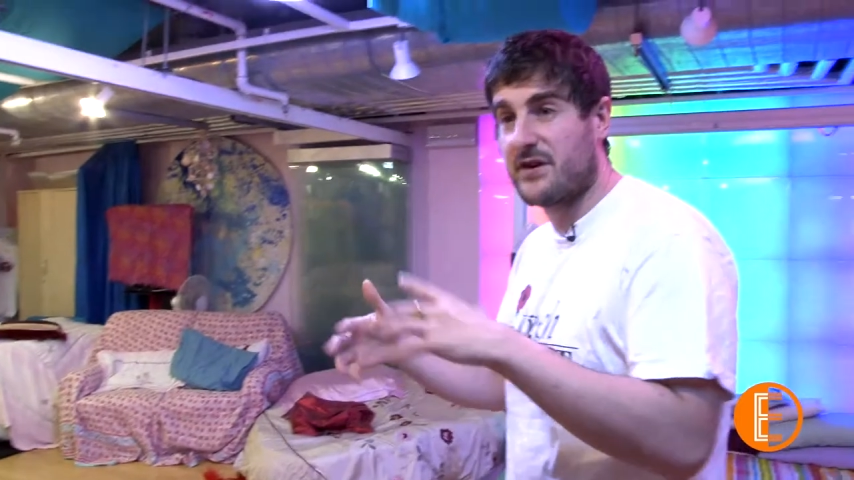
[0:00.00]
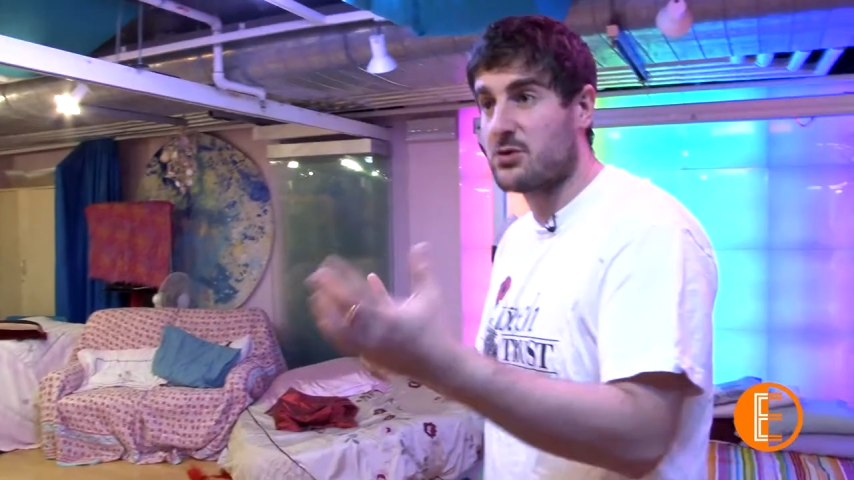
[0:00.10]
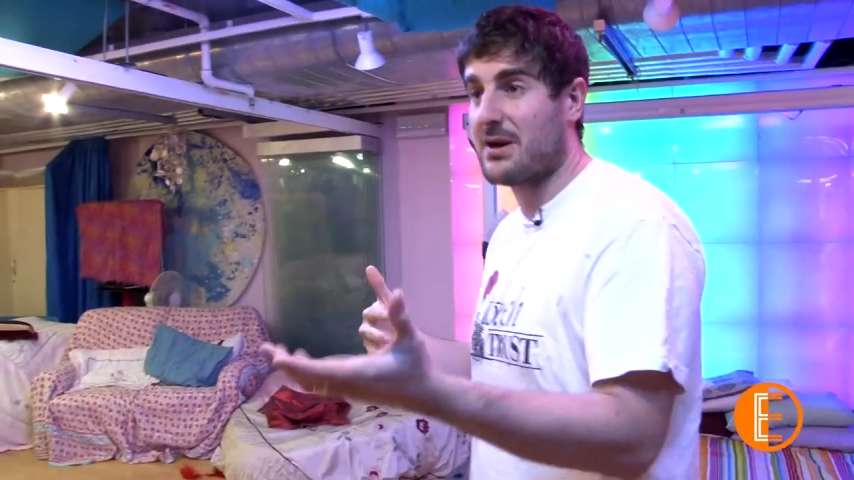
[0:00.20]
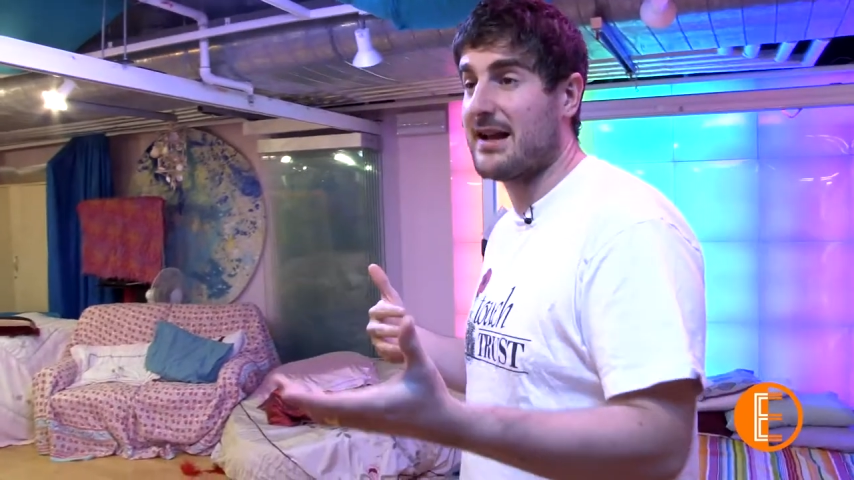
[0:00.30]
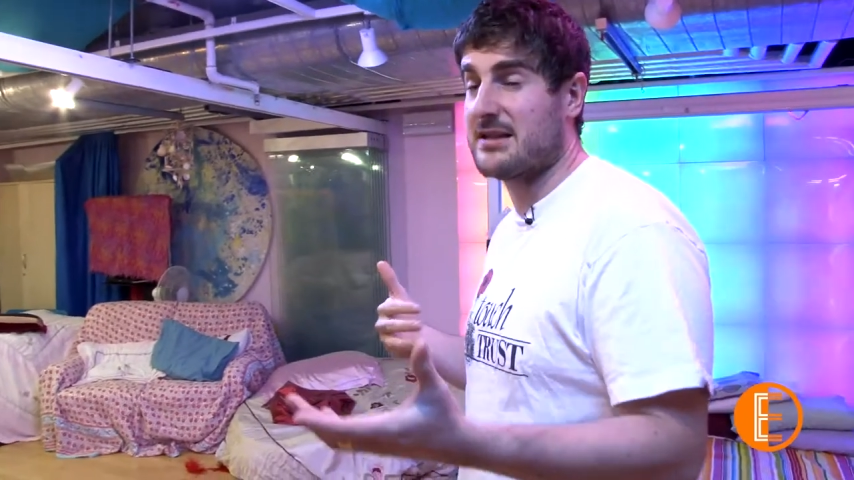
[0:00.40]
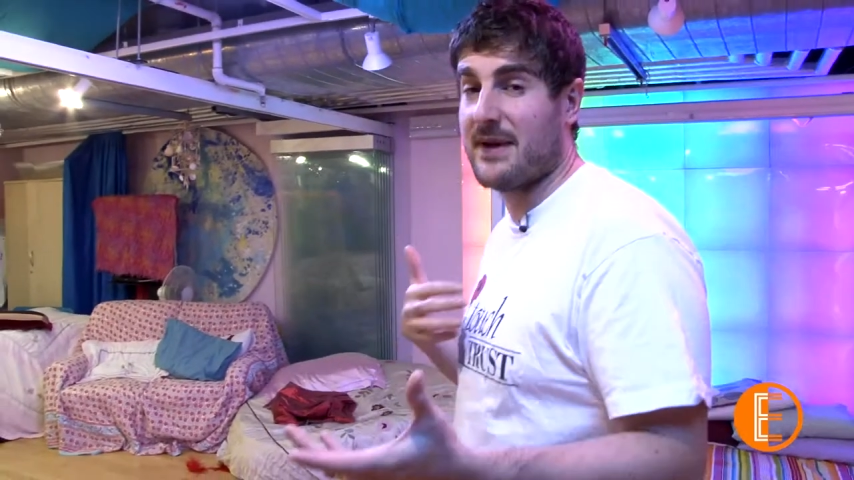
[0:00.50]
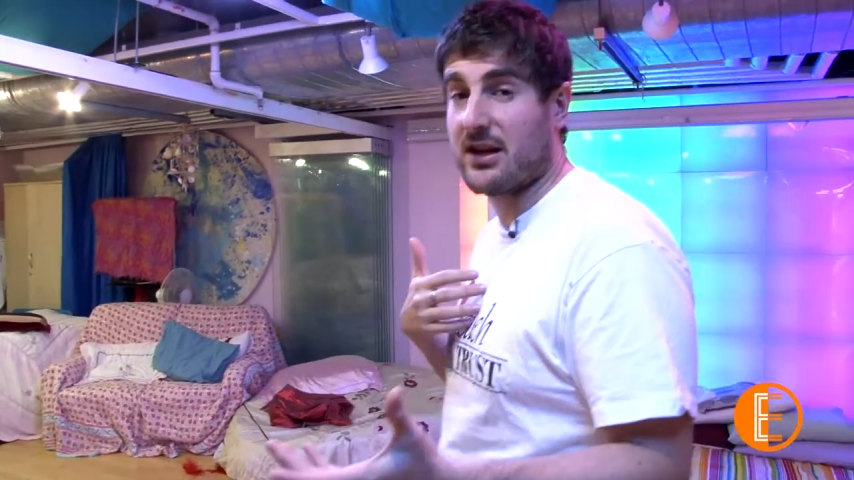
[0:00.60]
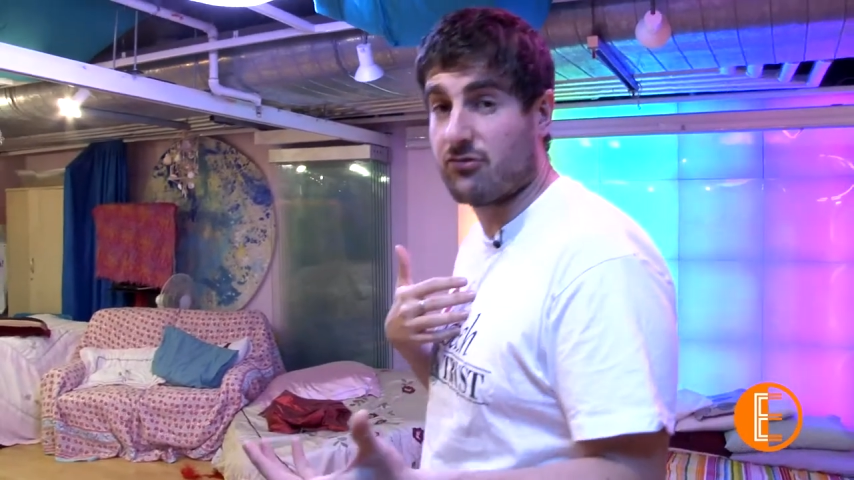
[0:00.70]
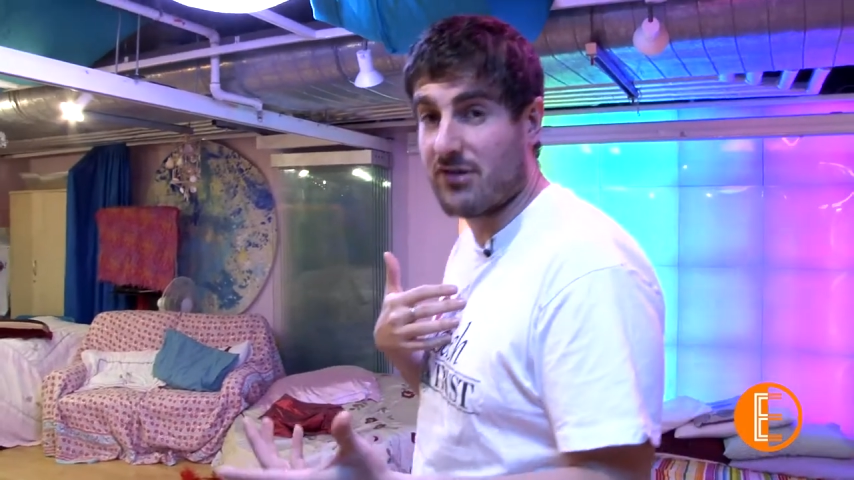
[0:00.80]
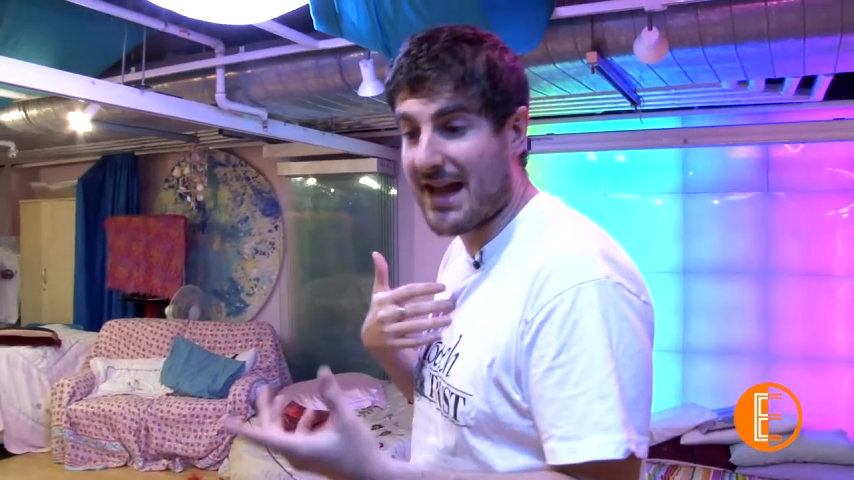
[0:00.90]
visual
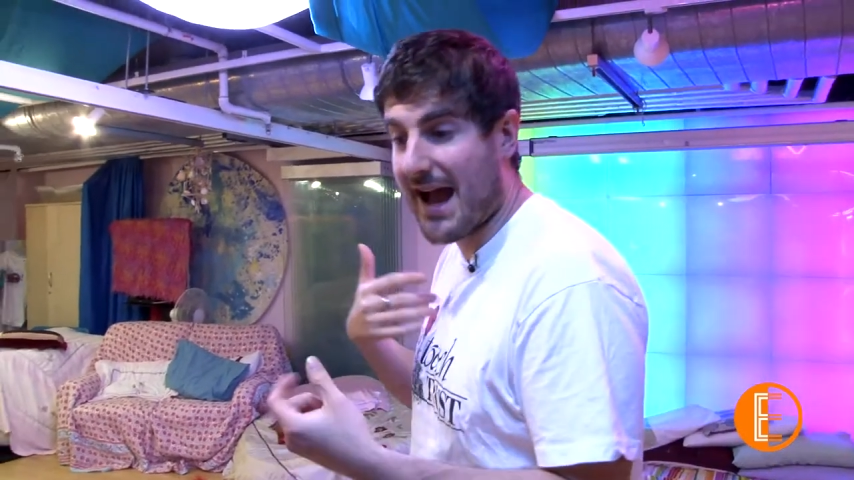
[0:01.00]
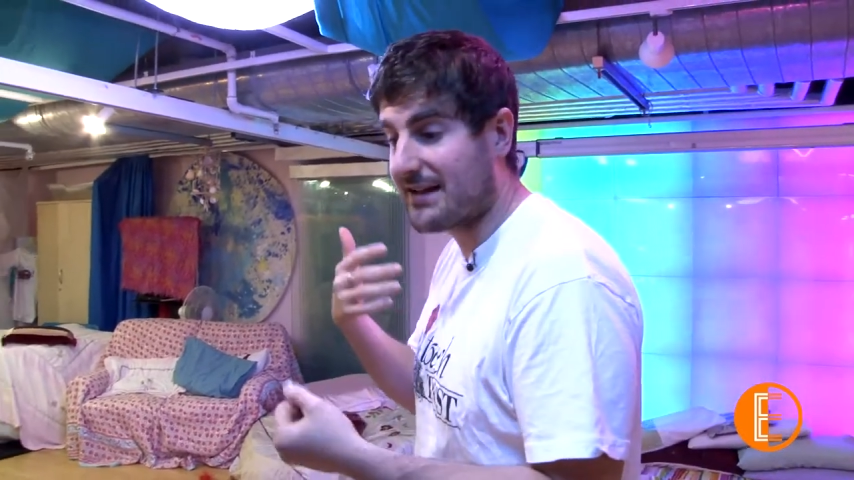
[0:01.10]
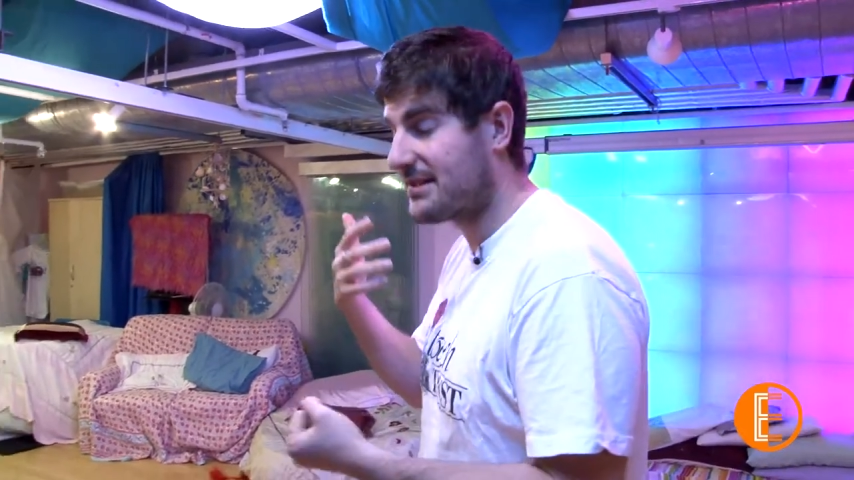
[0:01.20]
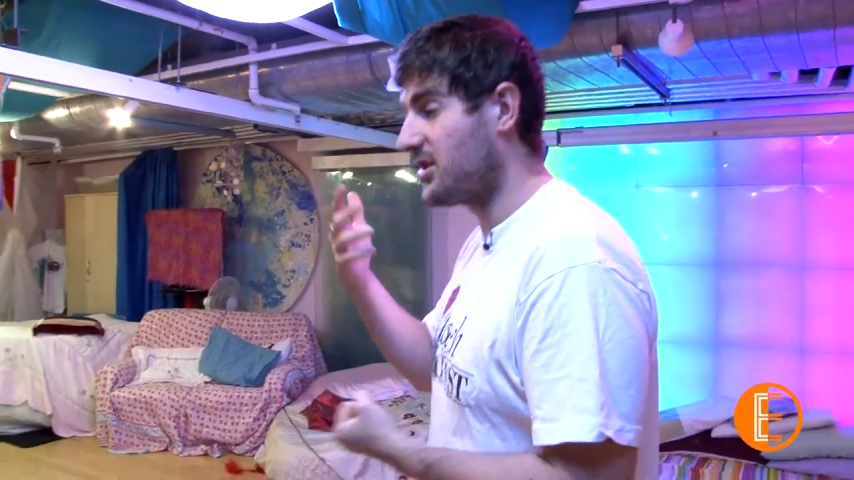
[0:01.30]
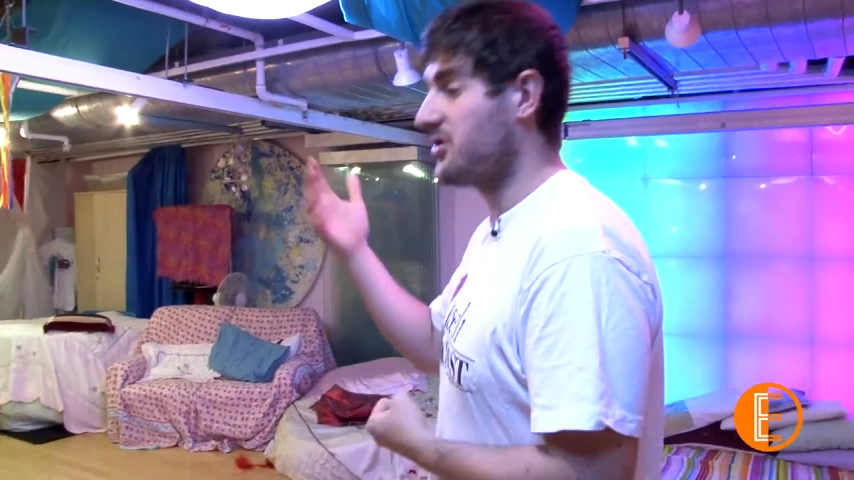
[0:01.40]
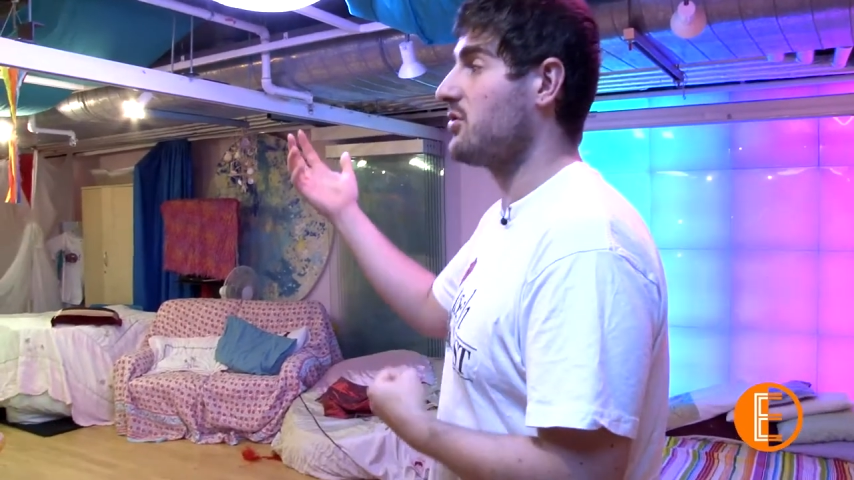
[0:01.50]
aspect really adds to